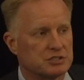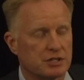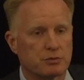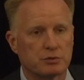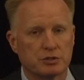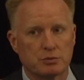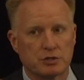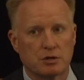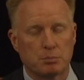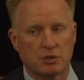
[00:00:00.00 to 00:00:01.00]
And I really
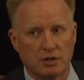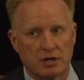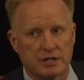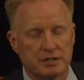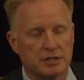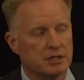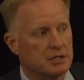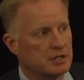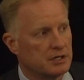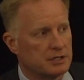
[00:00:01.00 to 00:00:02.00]
want to applaud
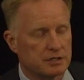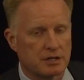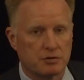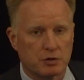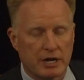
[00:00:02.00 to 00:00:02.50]
Governor